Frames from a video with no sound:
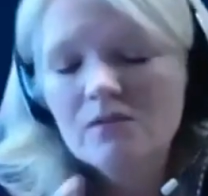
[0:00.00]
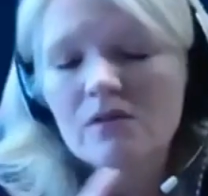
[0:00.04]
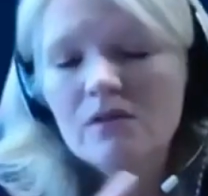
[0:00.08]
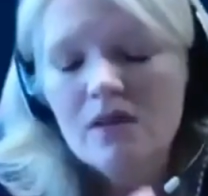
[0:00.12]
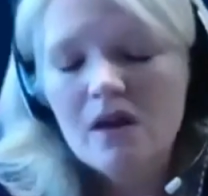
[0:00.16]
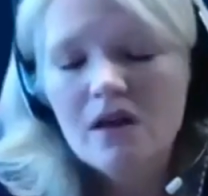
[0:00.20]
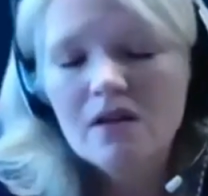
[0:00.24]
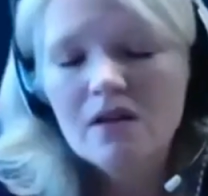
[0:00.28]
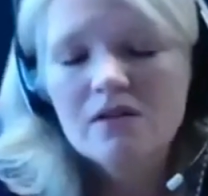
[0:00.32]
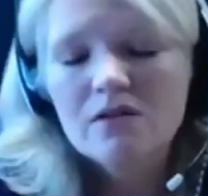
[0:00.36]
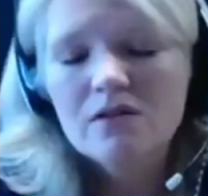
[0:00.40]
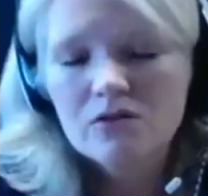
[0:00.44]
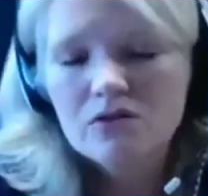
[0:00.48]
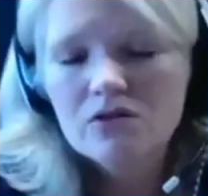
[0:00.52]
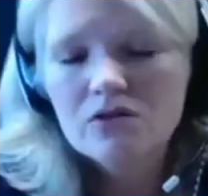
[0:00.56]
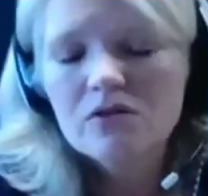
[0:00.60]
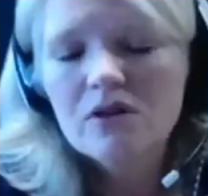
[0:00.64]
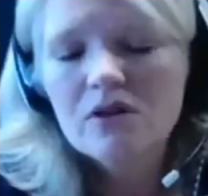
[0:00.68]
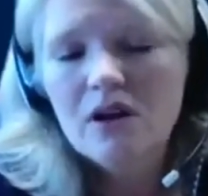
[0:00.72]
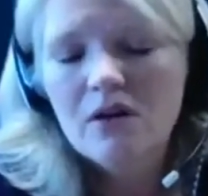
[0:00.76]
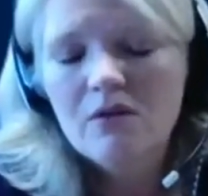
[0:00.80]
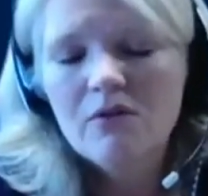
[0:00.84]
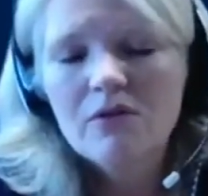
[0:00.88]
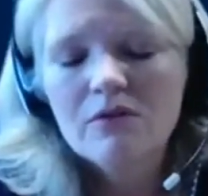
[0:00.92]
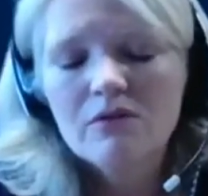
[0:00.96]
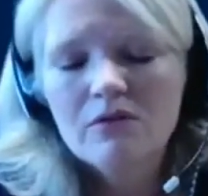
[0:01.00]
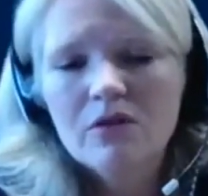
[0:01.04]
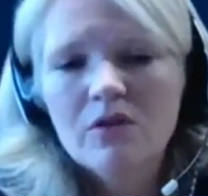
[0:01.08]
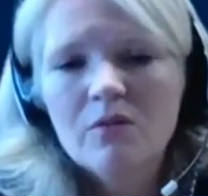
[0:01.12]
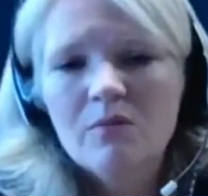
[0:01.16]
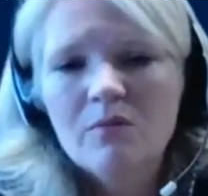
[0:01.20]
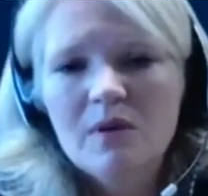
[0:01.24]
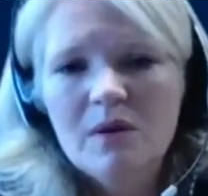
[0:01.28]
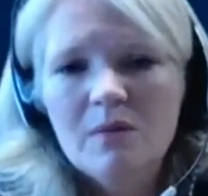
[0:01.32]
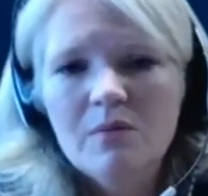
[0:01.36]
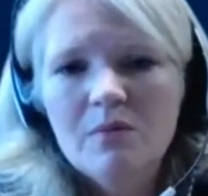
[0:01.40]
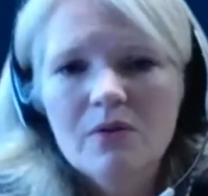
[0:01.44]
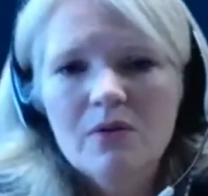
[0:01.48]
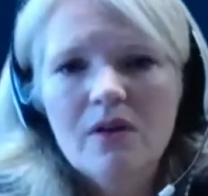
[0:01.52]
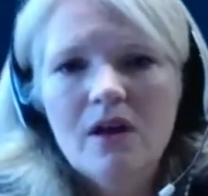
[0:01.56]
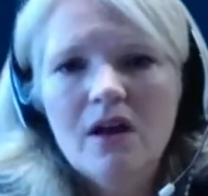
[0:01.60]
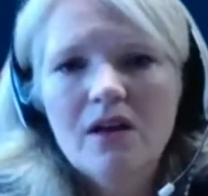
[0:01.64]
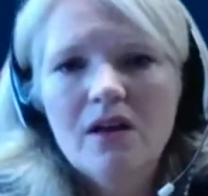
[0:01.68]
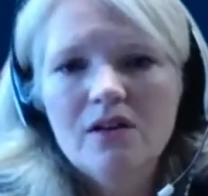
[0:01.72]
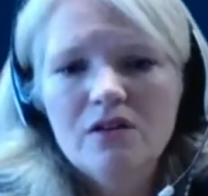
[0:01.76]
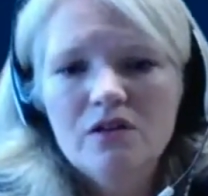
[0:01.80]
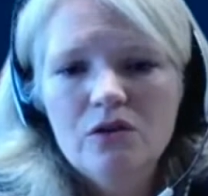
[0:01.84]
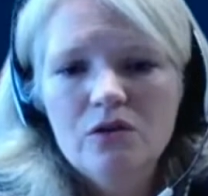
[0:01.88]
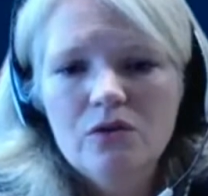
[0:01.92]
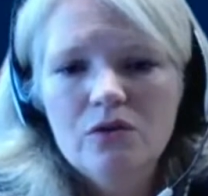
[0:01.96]
with that social network of the people
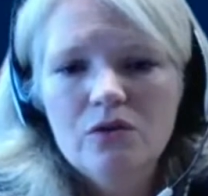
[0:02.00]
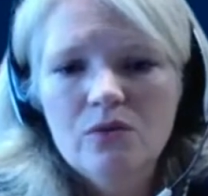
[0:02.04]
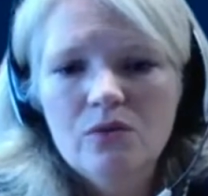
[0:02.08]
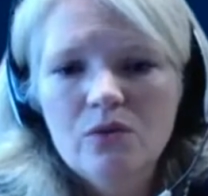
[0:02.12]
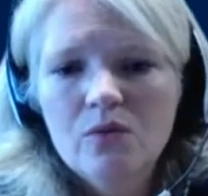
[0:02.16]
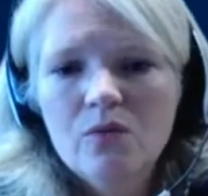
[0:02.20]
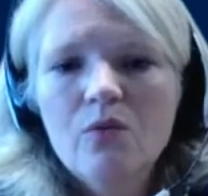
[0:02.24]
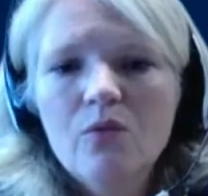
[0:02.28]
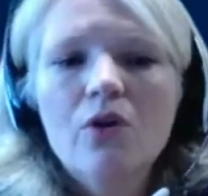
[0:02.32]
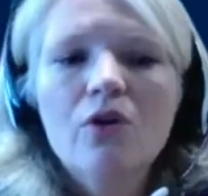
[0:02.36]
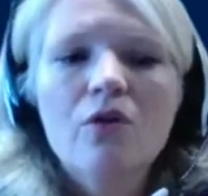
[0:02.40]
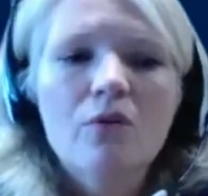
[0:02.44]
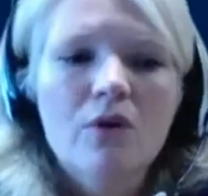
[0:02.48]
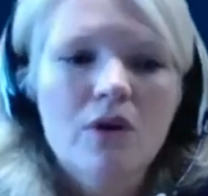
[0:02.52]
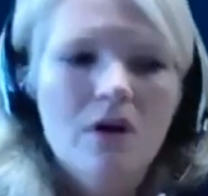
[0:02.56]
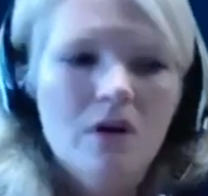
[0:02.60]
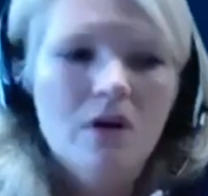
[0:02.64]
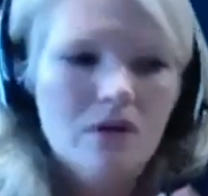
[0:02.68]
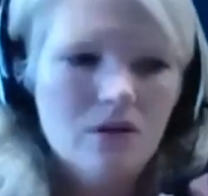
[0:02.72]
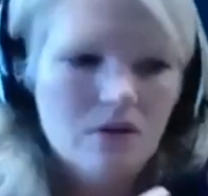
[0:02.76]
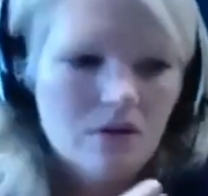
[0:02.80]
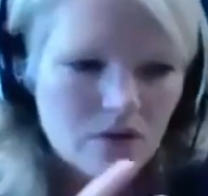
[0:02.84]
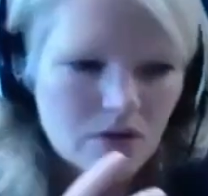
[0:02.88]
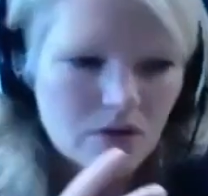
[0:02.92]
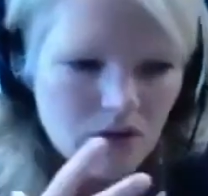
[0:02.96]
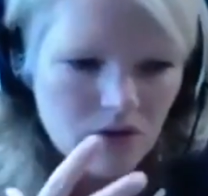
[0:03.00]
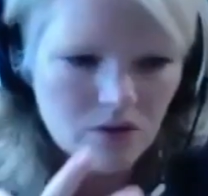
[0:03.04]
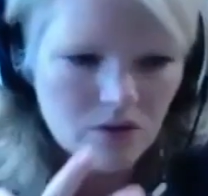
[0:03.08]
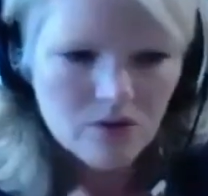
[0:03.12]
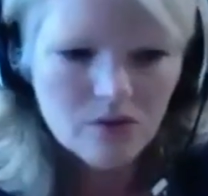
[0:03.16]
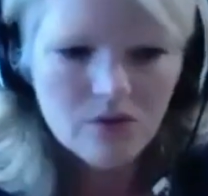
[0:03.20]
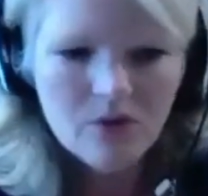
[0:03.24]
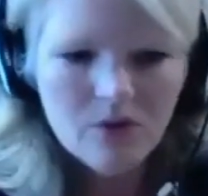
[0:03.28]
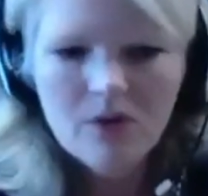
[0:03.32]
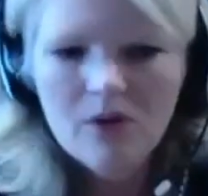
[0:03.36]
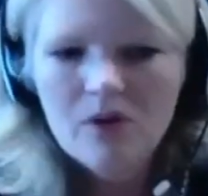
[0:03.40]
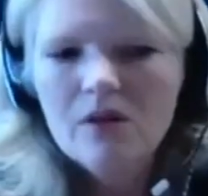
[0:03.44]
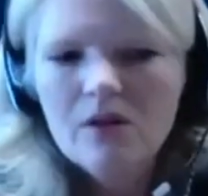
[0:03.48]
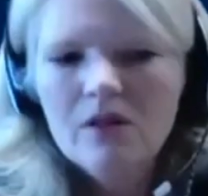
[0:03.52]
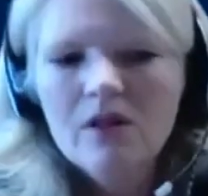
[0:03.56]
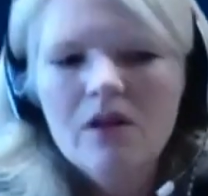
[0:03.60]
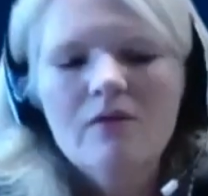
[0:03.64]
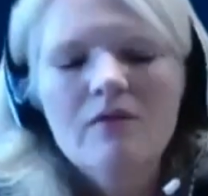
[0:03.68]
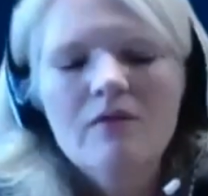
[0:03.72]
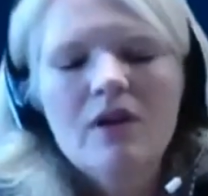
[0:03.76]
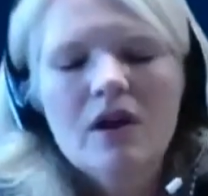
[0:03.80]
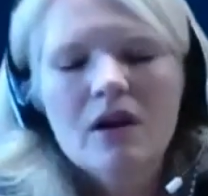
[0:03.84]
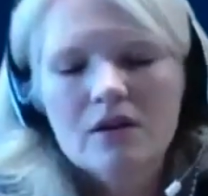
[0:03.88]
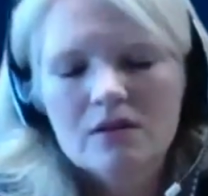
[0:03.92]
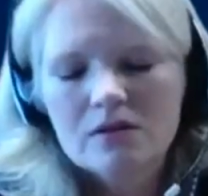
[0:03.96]
that you work with or you
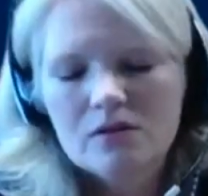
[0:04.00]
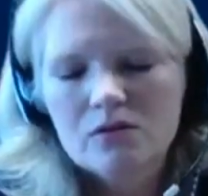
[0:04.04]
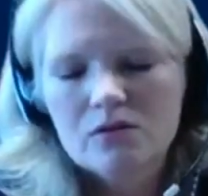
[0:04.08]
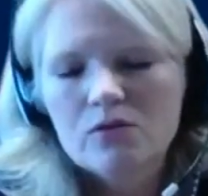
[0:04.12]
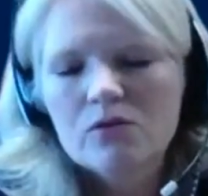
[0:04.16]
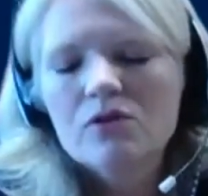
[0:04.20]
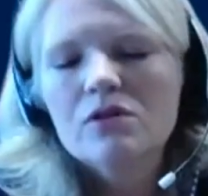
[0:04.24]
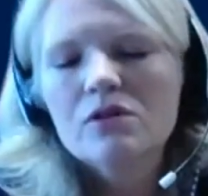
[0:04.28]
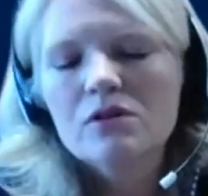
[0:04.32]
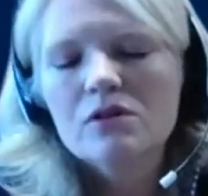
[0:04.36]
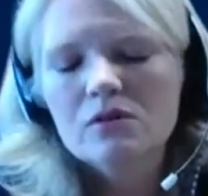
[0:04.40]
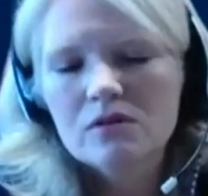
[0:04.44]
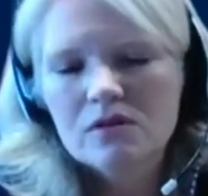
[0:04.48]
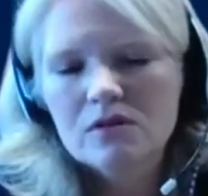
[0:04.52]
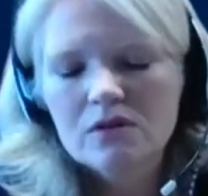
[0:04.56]
live next door to.